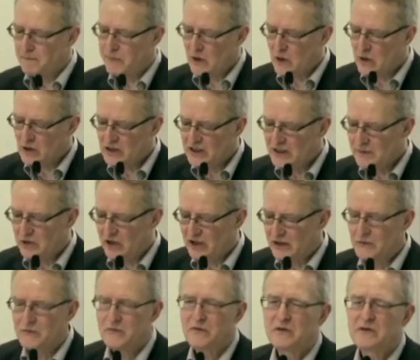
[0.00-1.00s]
partly by
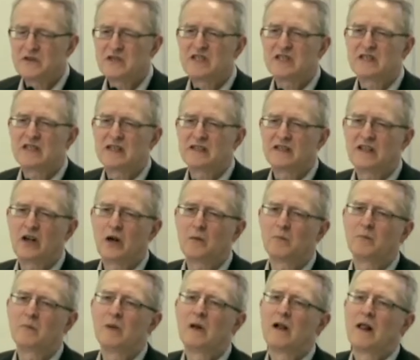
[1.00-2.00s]
influences that
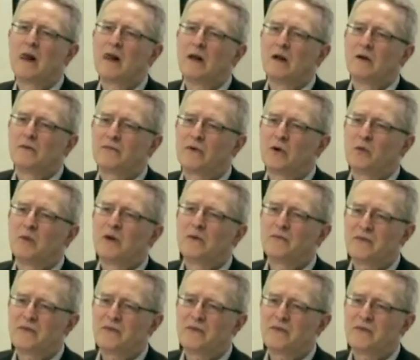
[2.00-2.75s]
come from